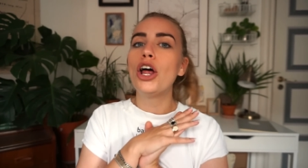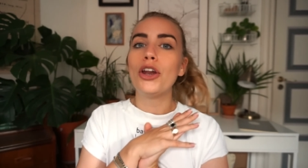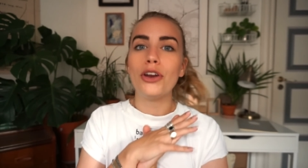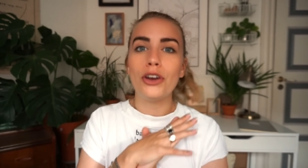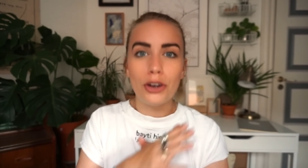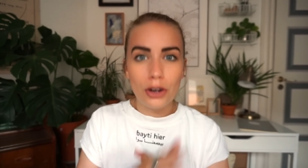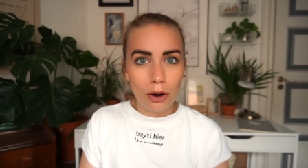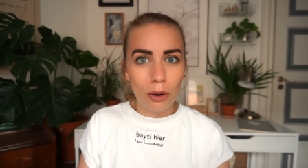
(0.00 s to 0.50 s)

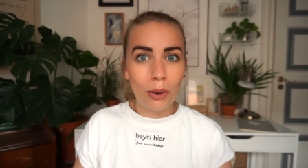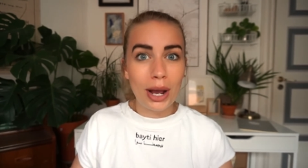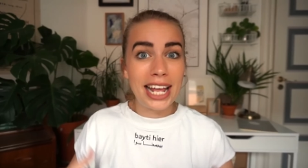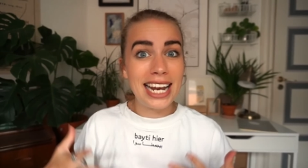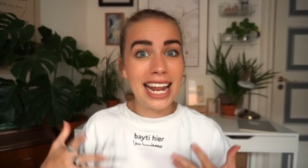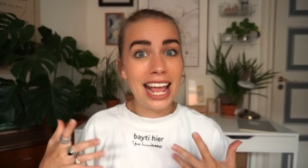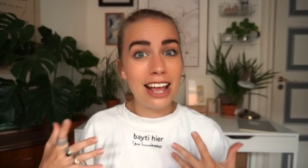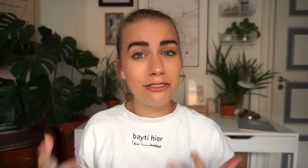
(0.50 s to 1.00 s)
No,
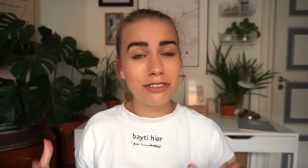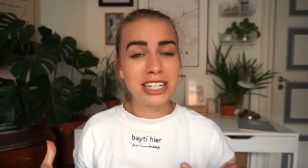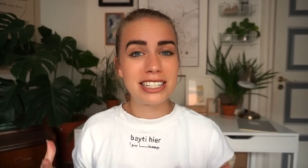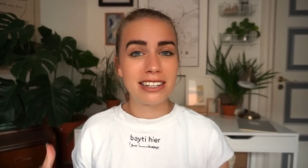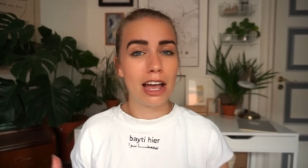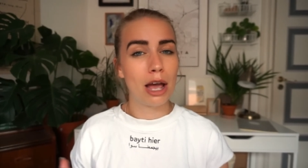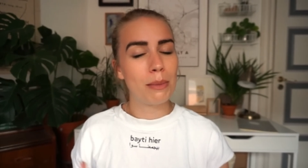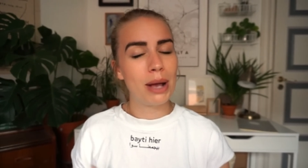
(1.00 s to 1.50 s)
and every
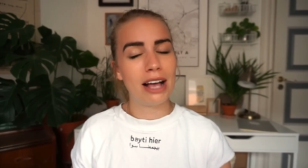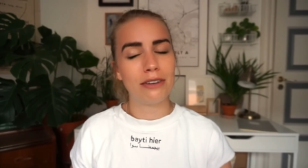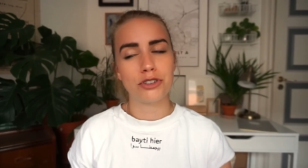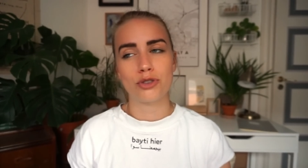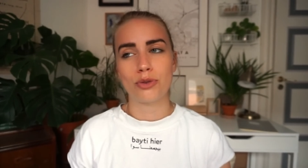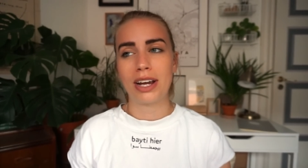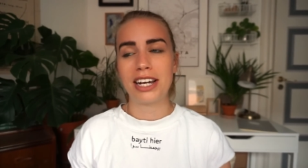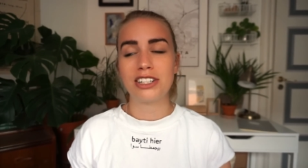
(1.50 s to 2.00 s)
time I've
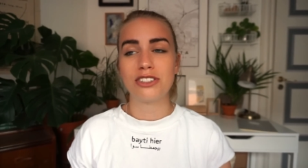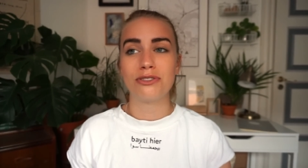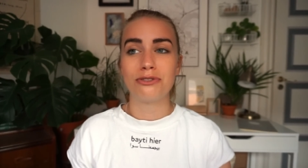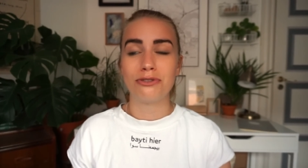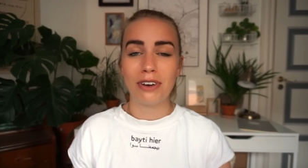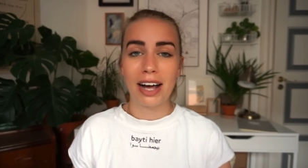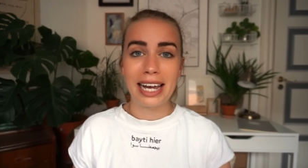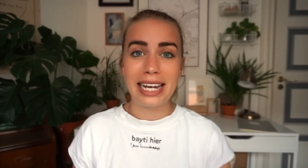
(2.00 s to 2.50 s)
tried to
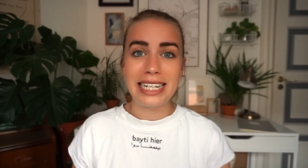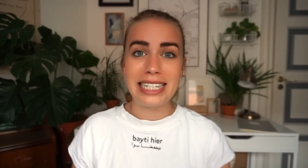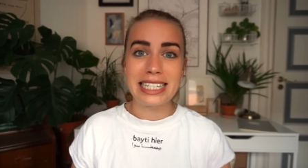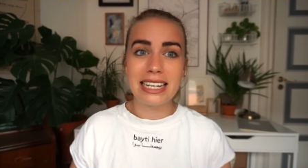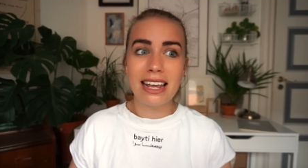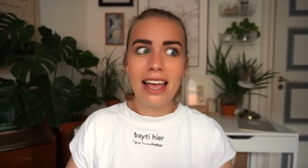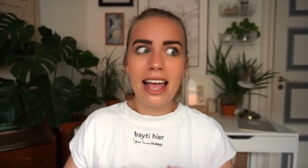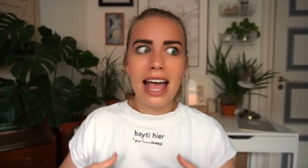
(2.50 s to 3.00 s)

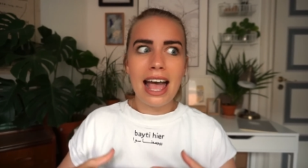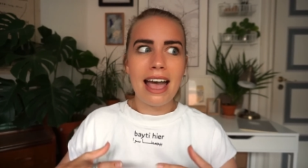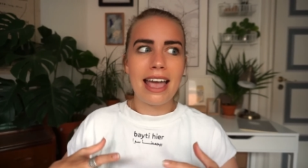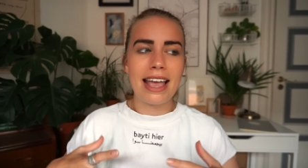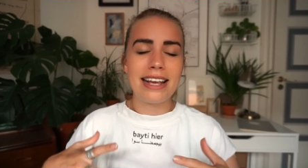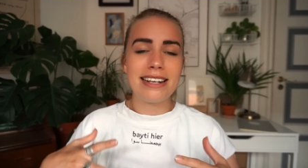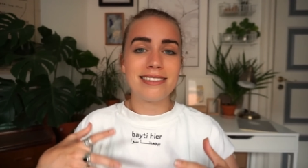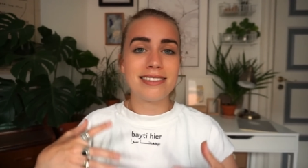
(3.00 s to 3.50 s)
find
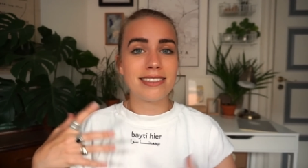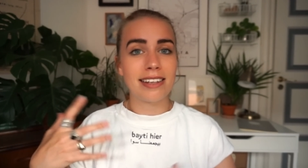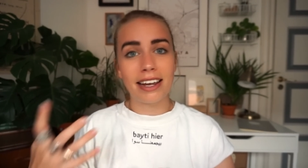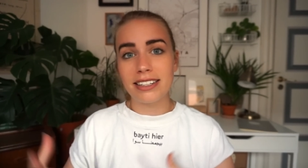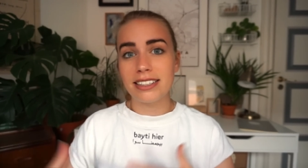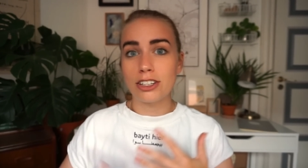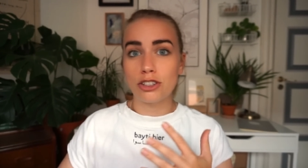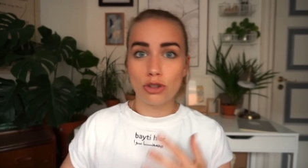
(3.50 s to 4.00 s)
a
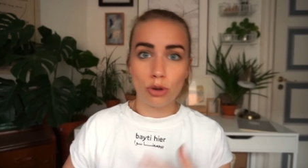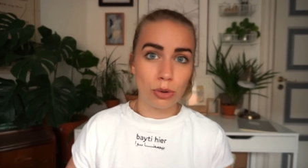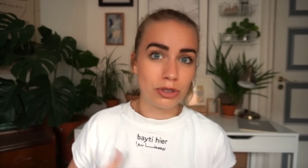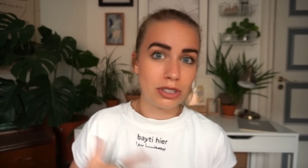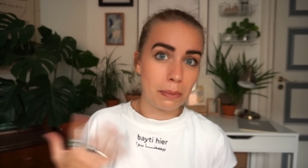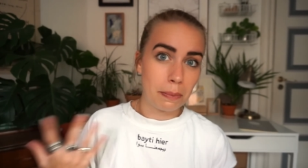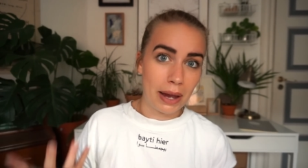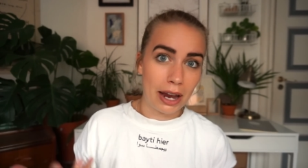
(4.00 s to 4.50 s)
site that
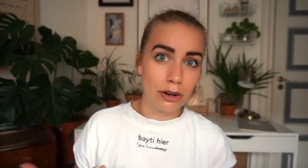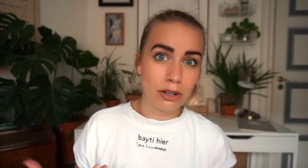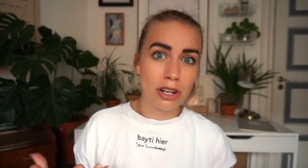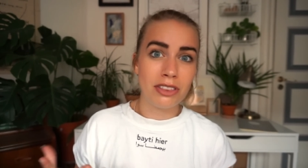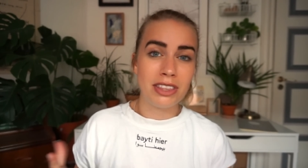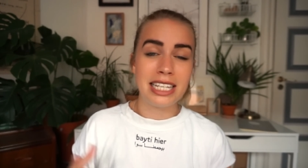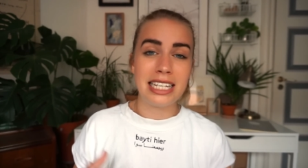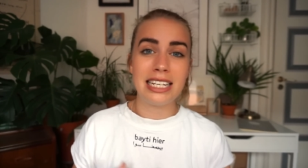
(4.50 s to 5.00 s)
talks about
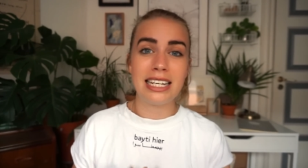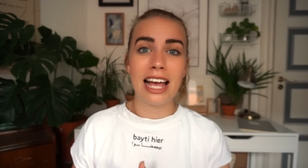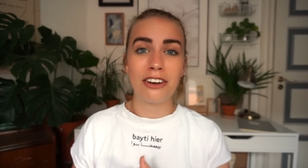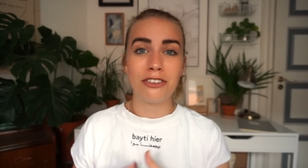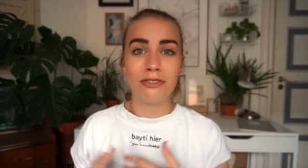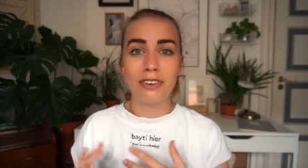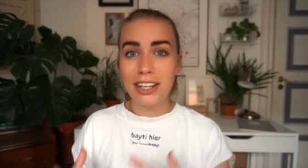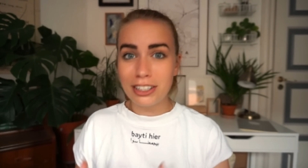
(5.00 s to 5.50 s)
the
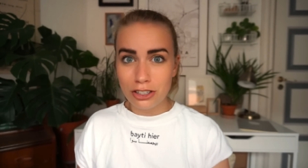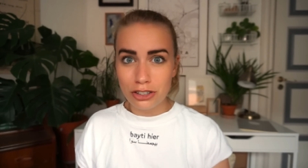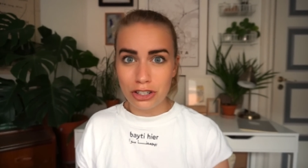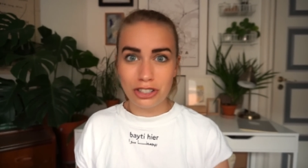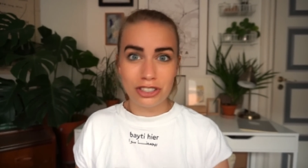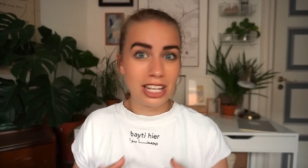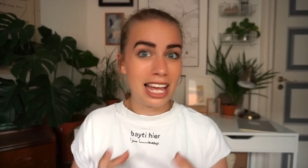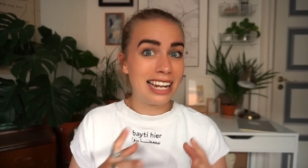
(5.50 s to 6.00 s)

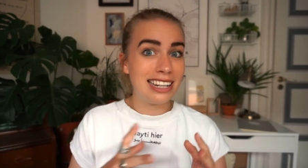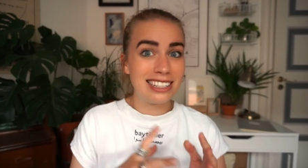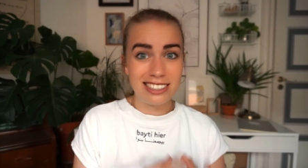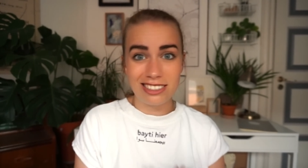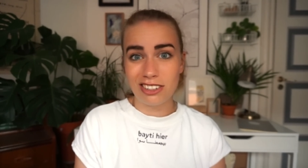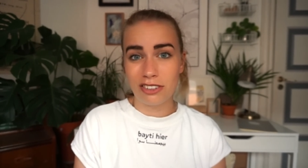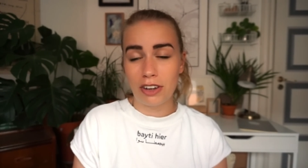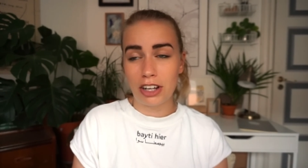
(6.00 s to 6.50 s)
advantages and the
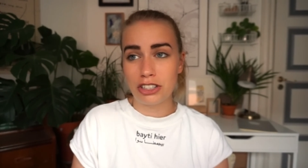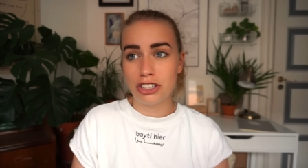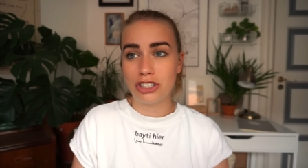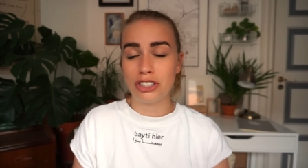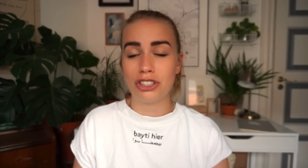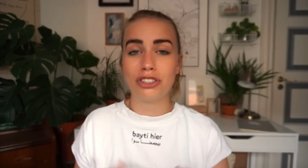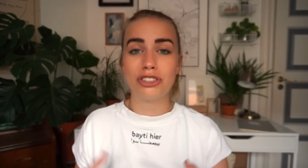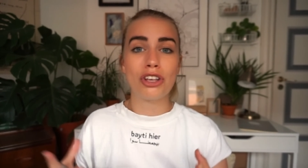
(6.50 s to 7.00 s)

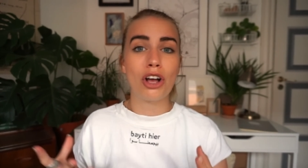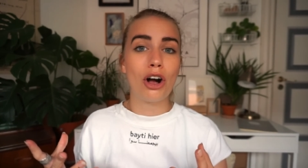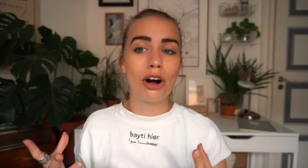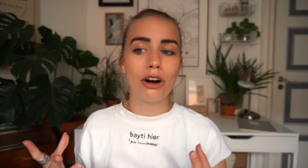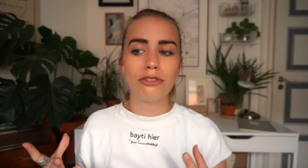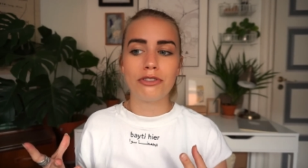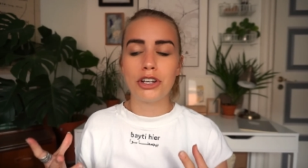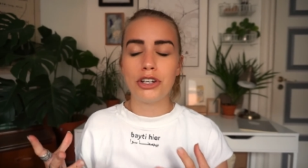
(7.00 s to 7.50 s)
disadvantages
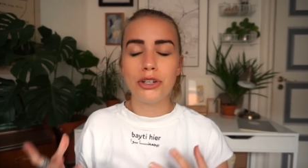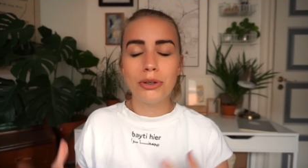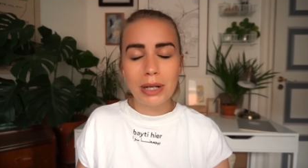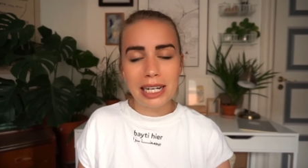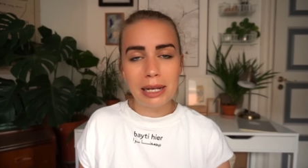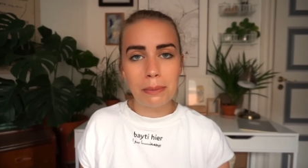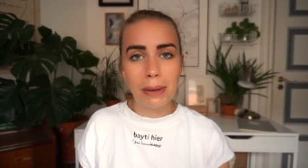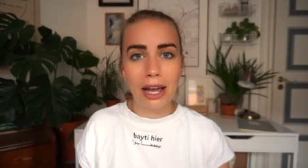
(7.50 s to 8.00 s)
of
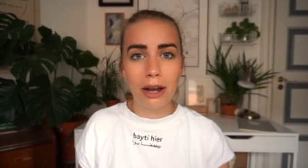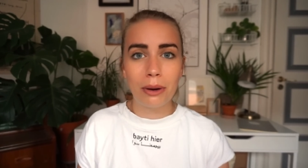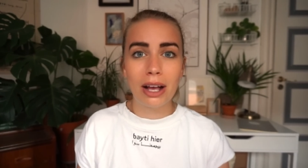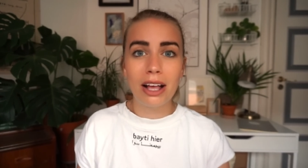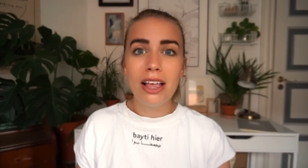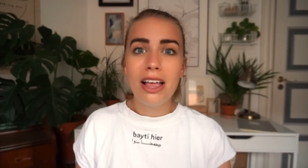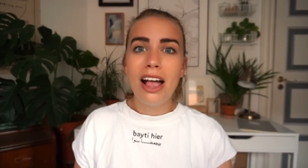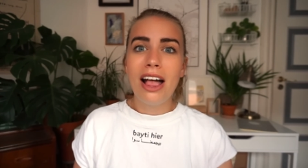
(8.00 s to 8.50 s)
nuclear power,